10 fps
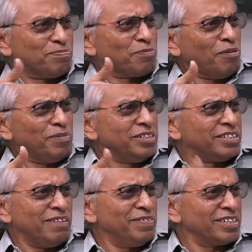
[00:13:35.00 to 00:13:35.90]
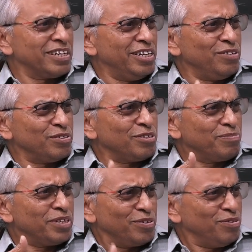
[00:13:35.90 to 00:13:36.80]
probably in 7th grade or
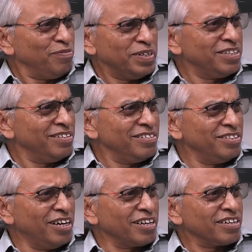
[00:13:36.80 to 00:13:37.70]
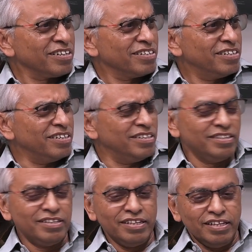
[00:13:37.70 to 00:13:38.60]
something, very young kid. Yeah.
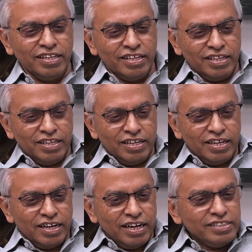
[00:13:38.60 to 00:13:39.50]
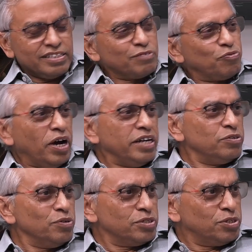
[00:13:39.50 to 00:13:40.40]
I said, why
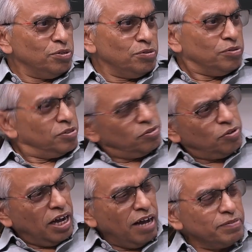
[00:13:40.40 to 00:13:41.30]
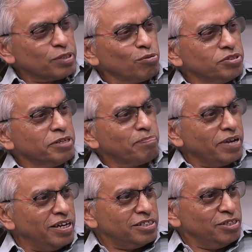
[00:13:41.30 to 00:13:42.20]
don't you have a tulsi
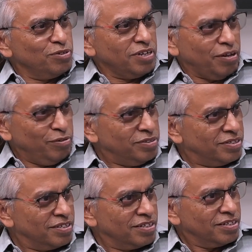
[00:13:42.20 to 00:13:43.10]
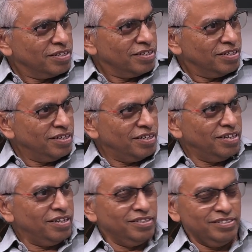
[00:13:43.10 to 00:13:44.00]
plant in your house?
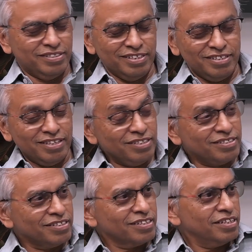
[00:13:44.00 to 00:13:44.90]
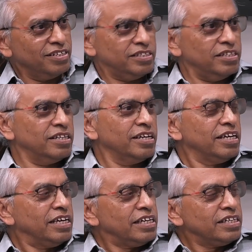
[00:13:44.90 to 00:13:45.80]
Mm-hmm. He said, yes. I said,
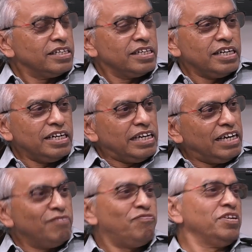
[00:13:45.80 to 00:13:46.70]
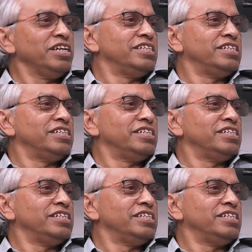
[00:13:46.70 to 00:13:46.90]
every